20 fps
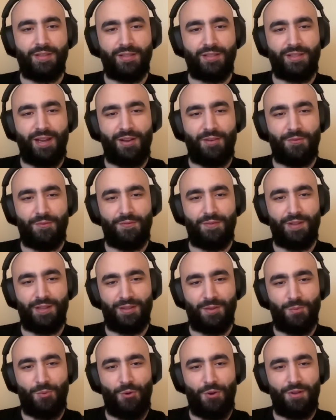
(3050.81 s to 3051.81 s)
That's kind of like
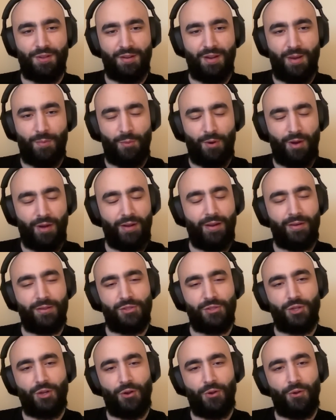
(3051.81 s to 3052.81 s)
the point of the name, right?
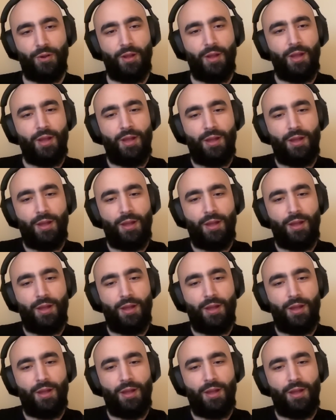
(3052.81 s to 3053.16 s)
And so